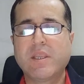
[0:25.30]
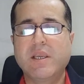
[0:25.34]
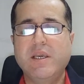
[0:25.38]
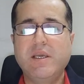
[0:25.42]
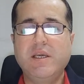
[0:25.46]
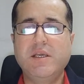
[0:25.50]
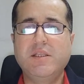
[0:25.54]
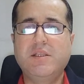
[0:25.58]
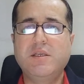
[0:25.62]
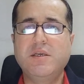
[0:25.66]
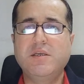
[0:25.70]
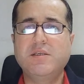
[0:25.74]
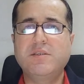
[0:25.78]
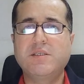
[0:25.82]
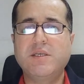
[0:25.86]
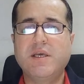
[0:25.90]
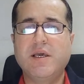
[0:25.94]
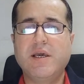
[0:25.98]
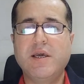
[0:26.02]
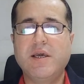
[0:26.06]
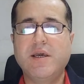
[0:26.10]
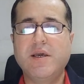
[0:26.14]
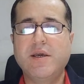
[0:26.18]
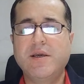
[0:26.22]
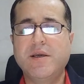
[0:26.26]
It is
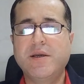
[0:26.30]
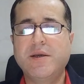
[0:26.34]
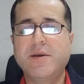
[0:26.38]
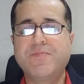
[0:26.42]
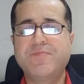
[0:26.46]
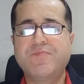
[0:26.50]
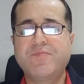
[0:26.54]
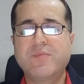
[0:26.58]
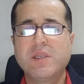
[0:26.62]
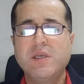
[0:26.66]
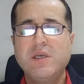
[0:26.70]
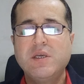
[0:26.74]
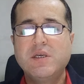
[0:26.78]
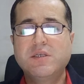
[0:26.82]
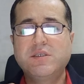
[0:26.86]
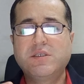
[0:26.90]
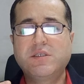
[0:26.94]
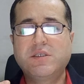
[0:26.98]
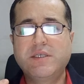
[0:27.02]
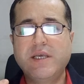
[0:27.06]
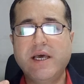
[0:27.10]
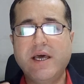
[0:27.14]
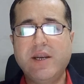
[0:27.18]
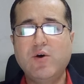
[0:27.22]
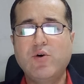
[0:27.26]
a
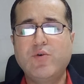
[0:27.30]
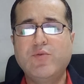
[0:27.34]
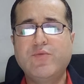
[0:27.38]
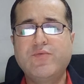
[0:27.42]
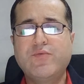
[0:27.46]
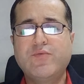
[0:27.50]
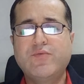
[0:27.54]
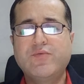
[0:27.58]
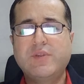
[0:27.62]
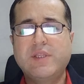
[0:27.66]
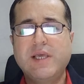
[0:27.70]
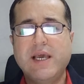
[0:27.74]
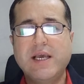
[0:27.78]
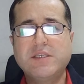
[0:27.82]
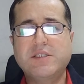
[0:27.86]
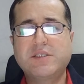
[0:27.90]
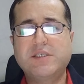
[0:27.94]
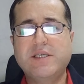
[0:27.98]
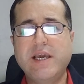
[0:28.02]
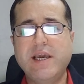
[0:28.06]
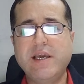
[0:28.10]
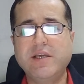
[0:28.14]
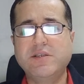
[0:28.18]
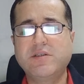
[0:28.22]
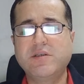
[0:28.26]
set of test
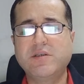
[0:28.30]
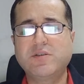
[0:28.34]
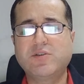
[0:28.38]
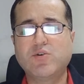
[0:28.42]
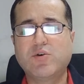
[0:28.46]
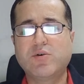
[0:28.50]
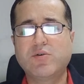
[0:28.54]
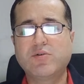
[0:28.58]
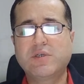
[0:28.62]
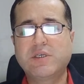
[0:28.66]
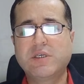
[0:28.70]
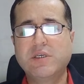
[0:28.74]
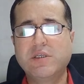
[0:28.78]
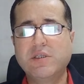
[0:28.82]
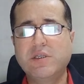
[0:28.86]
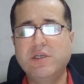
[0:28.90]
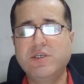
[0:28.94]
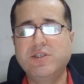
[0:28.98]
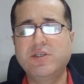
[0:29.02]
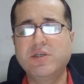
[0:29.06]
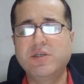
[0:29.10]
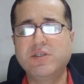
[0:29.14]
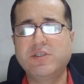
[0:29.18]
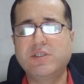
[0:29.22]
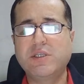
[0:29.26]
cases or
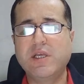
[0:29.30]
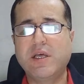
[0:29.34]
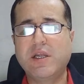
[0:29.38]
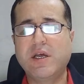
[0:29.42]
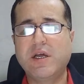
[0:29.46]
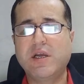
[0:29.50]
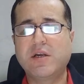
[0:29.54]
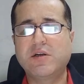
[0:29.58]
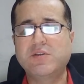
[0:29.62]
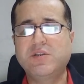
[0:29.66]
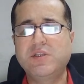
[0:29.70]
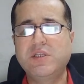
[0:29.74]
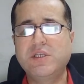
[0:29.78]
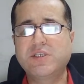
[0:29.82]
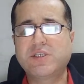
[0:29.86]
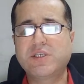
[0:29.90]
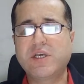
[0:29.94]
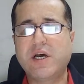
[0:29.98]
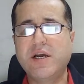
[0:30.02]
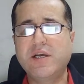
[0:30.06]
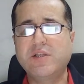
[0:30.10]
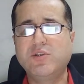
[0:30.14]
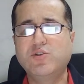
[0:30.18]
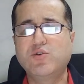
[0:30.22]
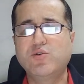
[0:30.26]
conditions that are
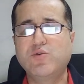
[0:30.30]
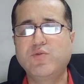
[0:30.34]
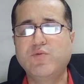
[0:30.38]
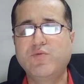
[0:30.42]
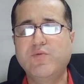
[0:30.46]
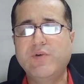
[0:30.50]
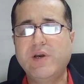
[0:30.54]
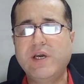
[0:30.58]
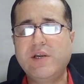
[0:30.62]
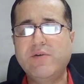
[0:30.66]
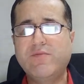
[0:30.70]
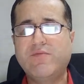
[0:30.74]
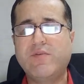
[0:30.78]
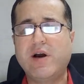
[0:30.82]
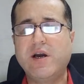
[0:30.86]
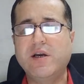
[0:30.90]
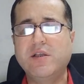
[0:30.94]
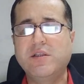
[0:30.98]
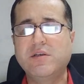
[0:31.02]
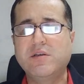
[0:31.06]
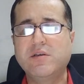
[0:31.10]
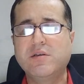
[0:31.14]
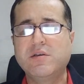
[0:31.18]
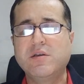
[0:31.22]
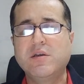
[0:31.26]
designed to verify
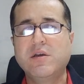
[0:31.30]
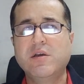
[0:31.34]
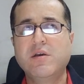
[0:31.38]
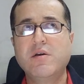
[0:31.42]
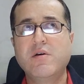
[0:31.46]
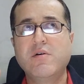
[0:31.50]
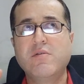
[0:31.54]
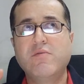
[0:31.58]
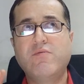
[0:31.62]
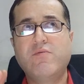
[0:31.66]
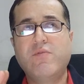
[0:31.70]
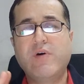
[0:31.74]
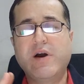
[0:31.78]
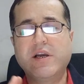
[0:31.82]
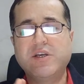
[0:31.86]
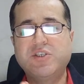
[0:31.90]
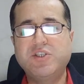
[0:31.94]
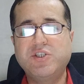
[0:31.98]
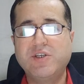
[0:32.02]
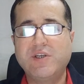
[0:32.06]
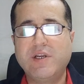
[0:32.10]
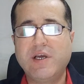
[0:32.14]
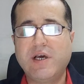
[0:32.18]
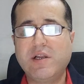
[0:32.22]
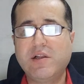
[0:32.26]
the
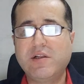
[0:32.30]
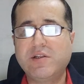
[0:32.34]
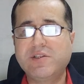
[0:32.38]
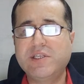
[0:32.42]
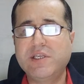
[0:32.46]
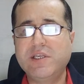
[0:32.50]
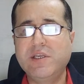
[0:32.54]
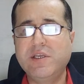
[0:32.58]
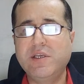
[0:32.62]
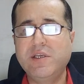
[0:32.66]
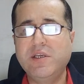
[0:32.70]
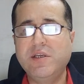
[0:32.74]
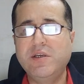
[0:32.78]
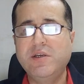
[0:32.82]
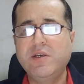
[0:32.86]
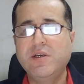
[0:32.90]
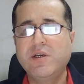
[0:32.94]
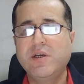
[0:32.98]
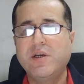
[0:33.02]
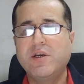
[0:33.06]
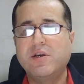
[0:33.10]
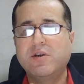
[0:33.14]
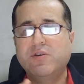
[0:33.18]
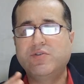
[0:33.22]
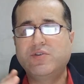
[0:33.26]
functionality,
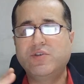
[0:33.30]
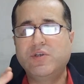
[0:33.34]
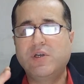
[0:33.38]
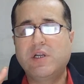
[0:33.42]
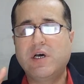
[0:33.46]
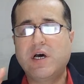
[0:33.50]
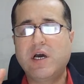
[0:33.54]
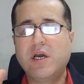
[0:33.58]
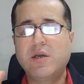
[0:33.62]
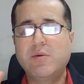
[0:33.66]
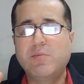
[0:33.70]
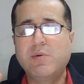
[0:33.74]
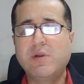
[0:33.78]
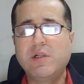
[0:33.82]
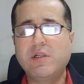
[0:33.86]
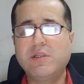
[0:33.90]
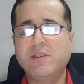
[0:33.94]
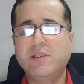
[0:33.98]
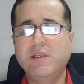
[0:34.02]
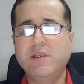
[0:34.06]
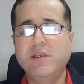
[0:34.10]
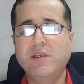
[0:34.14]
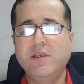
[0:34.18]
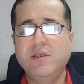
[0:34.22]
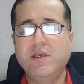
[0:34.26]

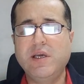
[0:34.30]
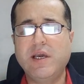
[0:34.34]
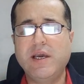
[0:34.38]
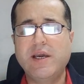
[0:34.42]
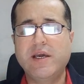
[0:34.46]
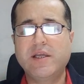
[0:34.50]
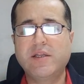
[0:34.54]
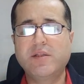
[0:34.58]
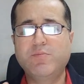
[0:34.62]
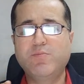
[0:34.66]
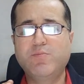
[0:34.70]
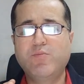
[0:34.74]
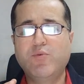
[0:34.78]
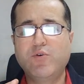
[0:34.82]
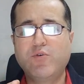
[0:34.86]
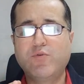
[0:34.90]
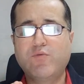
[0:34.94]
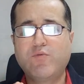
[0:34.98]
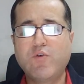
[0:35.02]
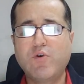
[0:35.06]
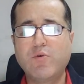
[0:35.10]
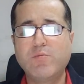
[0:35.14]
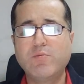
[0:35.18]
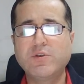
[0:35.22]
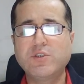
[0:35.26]
reliability, and
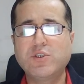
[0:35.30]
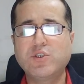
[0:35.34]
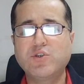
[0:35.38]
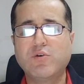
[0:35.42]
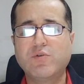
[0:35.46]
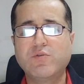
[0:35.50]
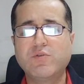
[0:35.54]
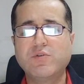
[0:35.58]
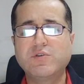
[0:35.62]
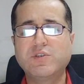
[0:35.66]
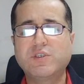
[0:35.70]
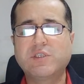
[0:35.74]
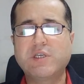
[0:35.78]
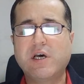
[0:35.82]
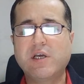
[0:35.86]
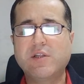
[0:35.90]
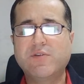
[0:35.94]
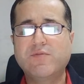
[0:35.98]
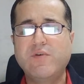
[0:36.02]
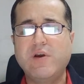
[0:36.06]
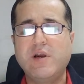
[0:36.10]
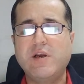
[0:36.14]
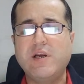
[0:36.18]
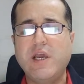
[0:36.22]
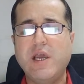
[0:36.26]
performance of the
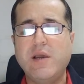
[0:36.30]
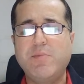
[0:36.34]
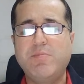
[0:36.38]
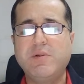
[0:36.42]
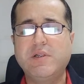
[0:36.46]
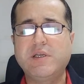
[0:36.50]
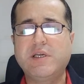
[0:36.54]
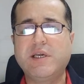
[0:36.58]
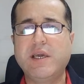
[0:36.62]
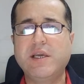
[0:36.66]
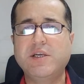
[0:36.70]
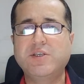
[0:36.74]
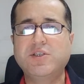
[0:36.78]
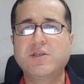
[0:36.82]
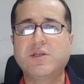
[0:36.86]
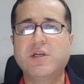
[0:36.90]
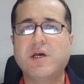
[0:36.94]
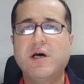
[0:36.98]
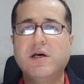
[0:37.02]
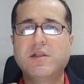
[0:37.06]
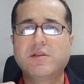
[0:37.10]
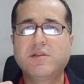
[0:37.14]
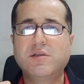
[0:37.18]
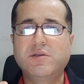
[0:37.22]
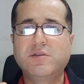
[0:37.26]
software application
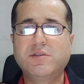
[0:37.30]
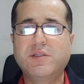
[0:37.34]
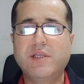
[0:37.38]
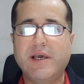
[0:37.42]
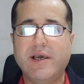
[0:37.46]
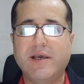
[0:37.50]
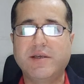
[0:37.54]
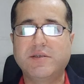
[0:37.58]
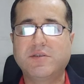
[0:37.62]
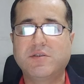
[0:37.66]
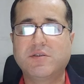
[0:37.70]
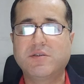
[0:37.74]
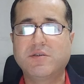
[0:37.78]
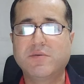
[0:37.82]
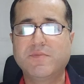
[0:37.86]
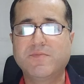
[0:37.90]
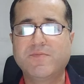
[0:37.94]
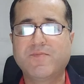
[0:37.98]
under test.